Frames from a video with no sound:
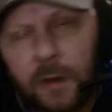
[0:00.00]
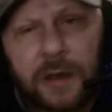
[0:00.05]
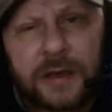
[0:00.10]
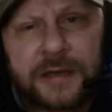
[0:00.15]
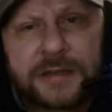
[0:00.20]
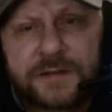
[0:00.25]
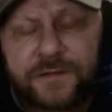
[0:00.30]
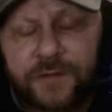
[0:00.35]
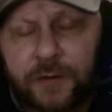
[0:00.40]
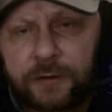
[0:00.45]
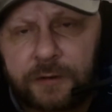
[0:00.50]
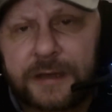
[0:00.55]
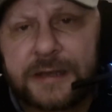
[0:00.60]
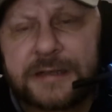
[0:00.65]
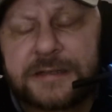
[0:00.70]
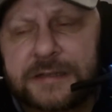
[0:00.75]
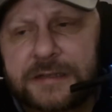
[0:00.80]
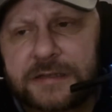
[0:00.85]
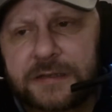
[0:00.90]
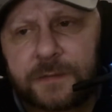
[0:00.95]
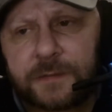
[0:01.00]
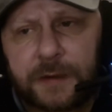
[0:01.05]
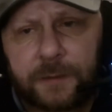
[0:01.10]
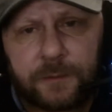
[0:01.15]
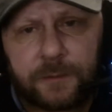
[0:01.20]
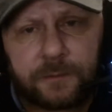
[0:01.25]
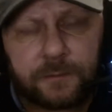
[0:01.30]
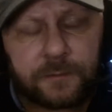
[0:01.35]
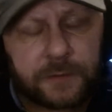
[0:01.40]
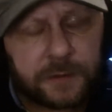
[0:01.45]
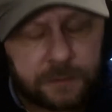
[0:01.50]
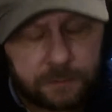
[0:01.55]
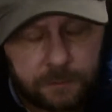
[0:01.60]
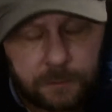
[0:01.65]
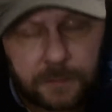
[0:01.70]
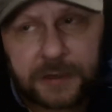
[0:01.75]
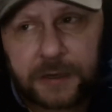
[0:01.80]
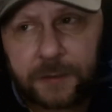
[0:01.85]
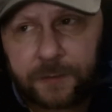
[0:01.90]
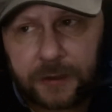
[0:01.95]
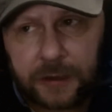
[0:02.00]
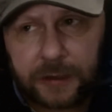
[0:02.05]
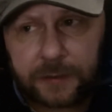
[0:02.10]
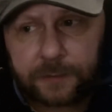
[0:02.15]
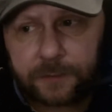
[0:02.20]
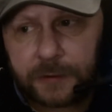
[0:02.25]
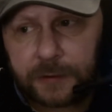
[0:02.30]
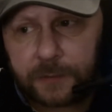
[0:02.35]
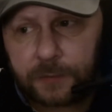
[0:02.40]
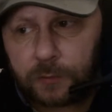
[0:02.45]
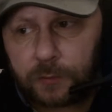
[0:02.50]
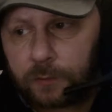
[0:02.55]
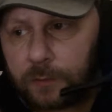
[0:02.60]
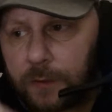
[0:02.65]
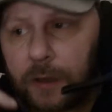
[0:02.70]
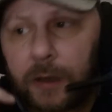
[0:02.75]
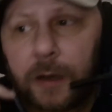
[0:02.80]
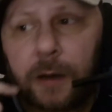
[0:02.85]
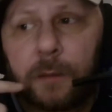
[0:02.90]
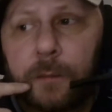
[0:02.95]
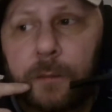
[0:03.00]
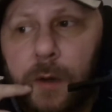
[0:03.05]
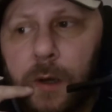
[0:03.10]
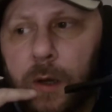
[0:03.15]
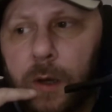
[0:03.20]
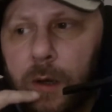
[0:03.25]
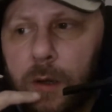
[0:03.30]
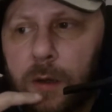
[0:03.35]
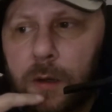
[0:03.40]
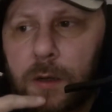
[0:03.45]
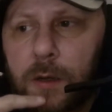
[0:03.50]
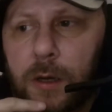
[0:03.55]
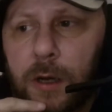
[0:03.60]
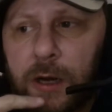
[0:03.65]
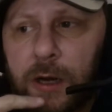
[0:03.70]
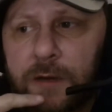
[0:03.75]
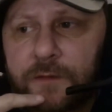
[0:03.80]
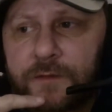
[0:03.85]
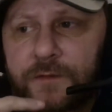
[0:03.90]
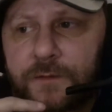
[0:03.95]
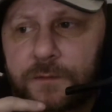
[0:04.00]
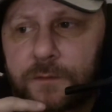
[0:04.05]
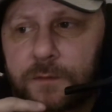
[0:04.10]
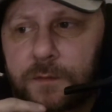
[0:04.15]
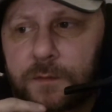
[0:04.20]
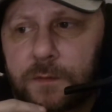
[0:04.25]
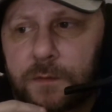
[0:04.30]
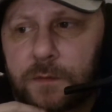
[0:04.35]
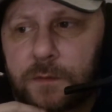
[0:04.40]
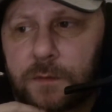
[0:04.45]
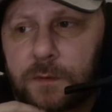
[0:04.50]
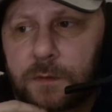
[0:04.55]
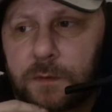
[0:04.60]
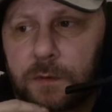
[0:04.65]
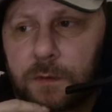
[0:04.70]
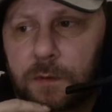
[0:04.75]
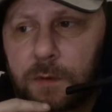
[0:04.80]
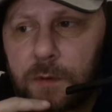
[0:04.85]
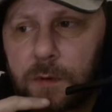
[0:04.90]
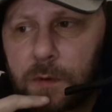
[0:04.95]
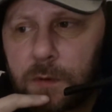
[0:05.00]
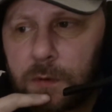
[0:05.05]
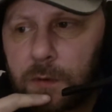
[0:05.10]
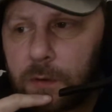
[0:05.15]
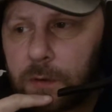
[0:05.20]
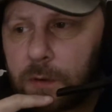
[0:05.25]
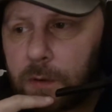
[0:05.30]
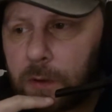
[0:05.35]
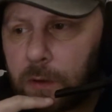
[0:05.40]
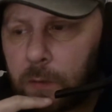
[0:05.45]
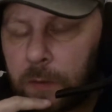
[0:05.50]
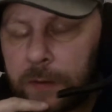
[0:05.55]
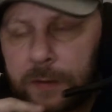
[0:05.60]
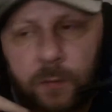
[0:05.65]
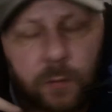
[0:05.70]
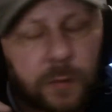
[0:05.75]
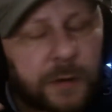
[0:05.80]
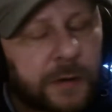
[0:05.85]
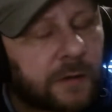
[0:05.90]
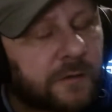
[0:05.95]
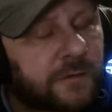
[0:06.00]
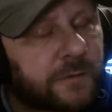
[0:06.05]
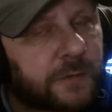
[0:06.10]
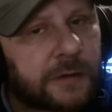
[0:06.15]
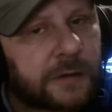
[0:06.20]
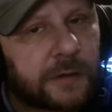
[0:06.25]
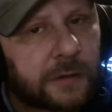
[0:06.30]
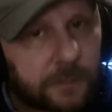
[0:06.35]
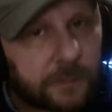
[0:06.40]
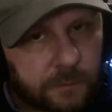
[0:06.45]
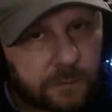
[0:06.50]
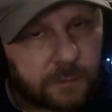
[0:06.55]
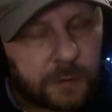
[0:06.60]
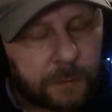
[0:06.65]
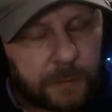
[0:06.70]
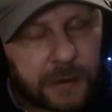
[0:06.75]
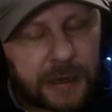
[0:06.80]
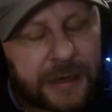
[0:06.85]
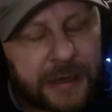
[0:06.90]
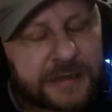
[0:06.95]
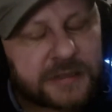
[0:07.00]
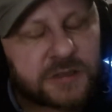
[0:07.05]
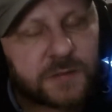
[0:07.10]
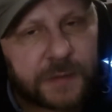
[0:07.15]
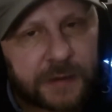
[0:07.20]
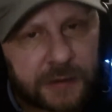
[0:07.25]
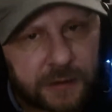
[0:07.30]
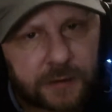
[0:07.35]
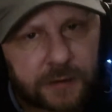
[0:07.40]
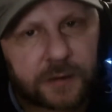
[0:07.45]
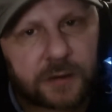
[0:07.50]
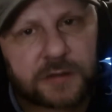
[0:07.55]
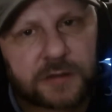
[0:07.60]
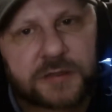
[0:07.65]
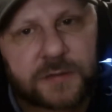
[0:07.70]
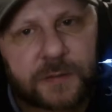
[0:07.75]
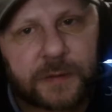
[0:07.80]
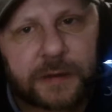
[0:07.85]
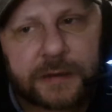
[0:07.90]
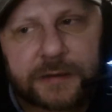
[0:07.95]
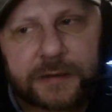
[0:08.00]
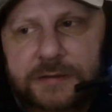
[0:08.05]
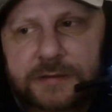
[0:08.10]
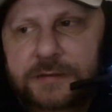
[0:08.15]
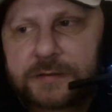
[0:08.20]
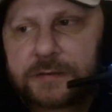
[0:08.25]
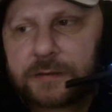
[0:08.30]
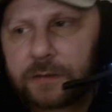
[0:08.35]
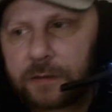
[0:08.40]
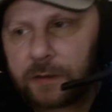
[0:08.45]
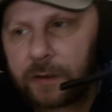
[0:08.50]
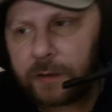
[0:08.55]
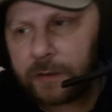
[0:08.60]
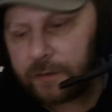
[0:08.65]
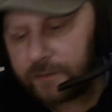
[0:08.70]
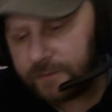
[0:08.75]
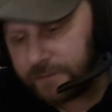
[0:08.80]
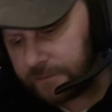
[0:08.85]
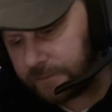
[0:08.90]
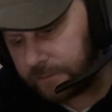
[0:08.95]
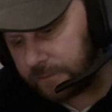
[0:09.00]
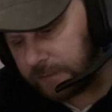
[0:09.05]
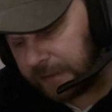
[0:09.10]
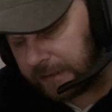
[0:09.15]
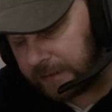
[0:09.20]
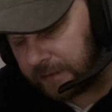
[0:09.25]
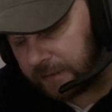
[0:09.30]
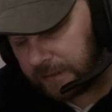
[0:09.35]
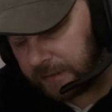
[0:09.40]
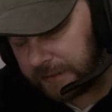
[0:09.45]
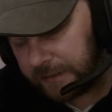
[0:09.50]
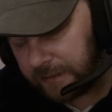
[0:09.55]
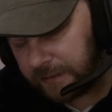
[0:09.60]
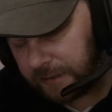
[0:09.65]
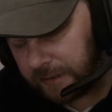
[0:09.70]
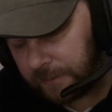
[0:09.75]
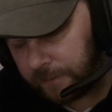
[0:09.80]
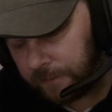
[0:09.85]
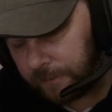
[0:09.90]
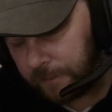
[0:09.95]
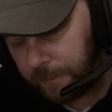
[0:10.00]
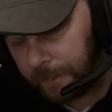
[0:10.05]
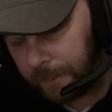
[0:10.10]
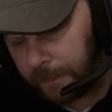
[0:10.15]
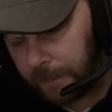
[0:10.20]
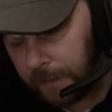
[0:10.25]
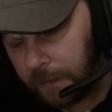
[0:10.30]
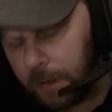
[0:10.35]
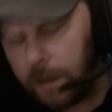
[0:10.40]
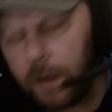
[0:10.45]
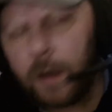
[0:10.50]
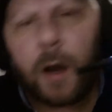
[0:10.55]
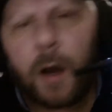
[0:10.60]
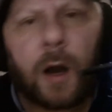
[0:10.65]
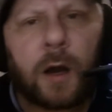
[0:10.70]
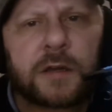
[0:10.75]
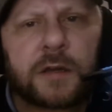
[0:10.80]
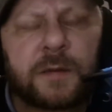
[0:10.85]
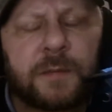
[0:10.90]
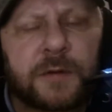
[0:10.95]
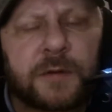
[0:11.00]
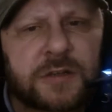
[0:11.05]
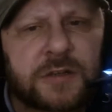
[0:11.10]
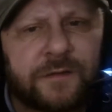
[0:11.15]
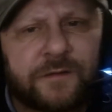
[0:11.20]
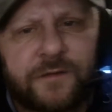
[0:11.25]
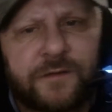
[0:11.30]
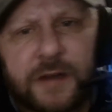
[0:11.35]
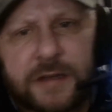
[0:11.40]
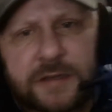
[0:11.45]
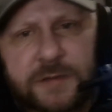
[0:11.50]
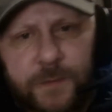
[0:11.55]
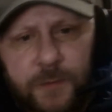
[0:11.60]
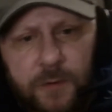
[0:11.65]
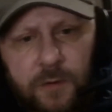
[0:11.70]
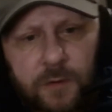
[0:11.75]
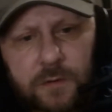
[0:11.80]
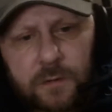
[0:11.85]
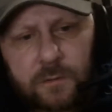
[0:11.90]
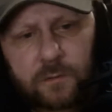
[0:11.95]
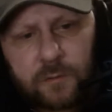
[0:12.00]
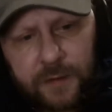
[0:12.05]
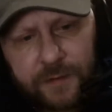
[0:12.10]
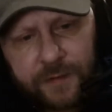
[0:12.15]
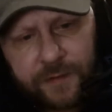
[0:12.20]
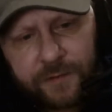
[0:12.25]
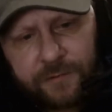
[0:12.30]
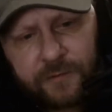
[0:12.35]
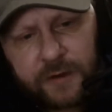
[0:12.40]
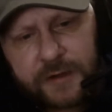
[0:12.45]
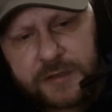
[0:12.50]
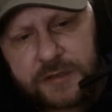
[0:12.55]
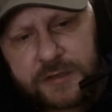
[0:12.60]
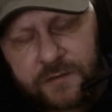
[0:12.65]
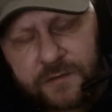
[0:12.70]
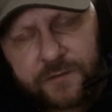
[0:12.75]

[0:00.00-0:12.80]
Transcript: It's very easy to manipulate people. I've when my head's been in a good space, and I've had like arguments on Facebook with friends of